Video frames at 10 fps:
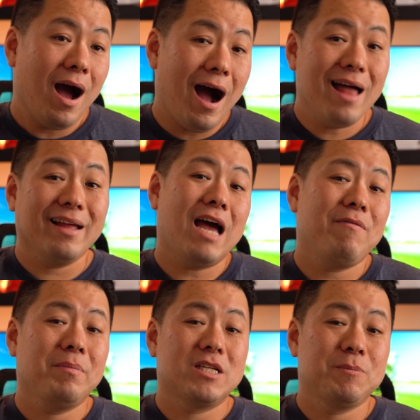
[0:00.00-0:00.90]
I like
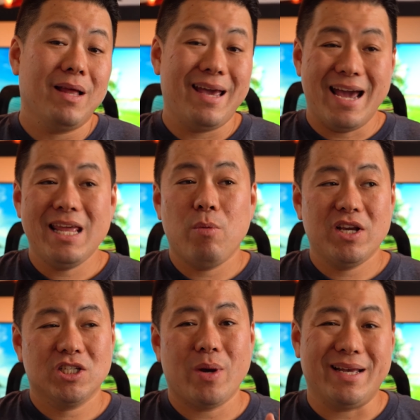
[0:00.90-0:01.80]
having them display anyway
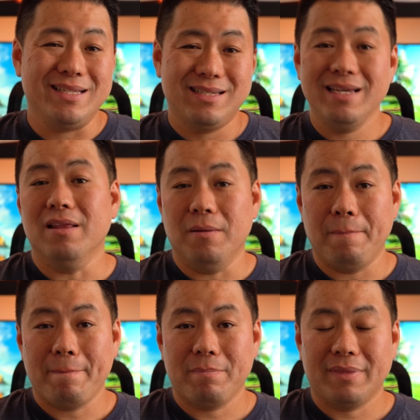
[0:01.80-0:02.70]
just so I can see them.
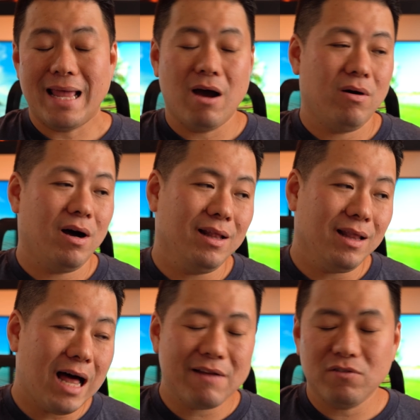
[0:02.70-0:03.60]
Now, a
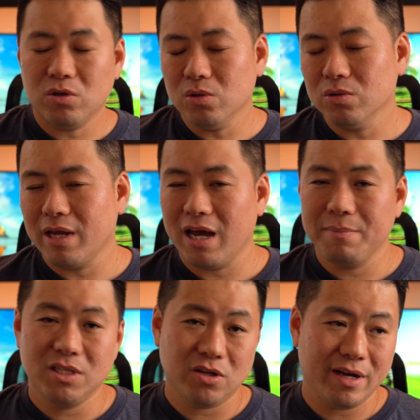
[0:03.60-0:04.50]
lot of old-time
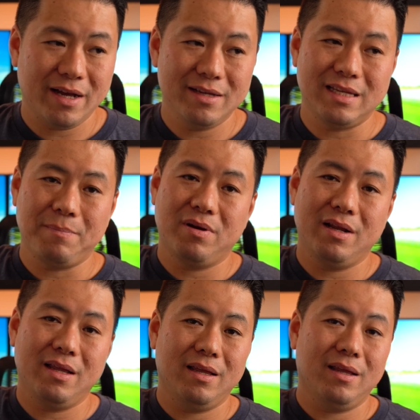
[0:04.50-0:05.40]
sneakerheads, they put
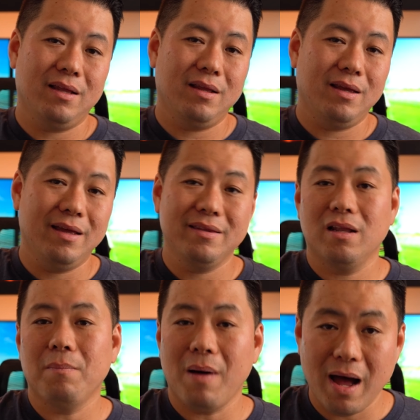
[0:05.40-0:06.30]
it into
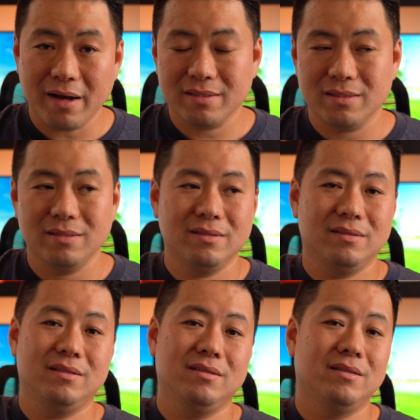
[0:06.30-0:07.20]
the box,
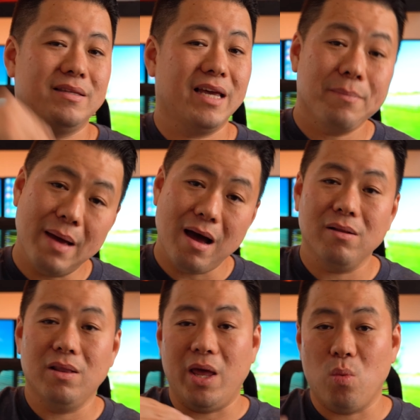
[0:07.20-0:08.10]
they take them out,
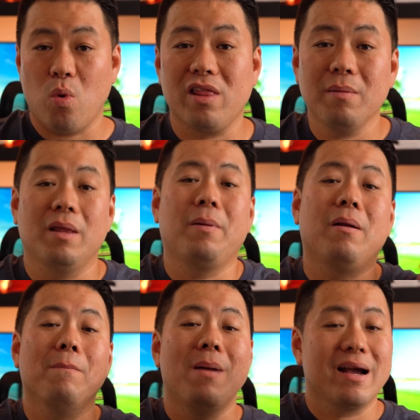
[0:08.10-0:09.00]
they wear them, and they put
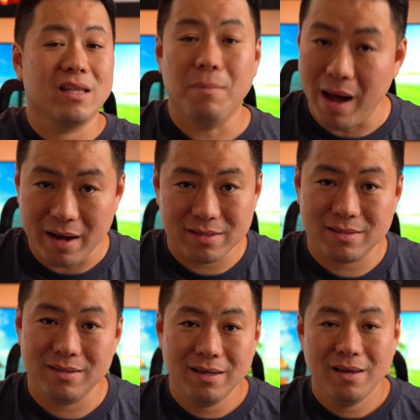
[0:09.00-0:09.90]
them back in the
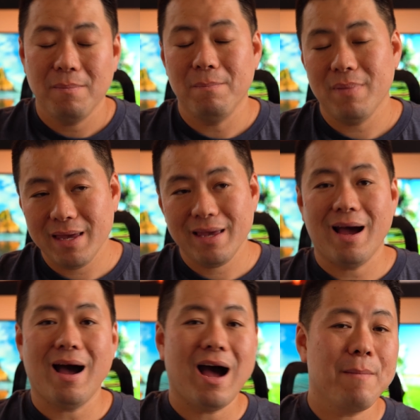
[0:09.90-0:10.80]
box. Me,
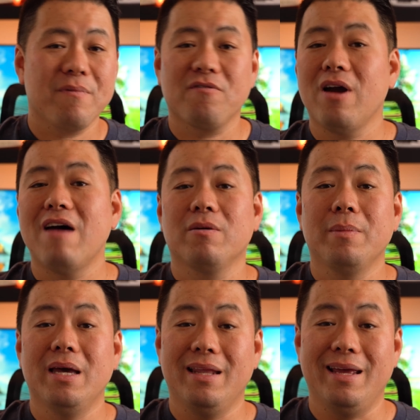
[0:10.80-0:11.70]
I prefer having them
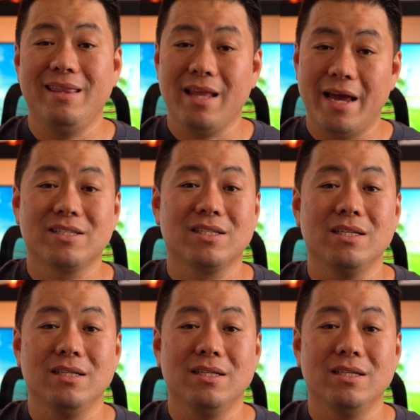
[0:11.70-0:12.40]
in a nice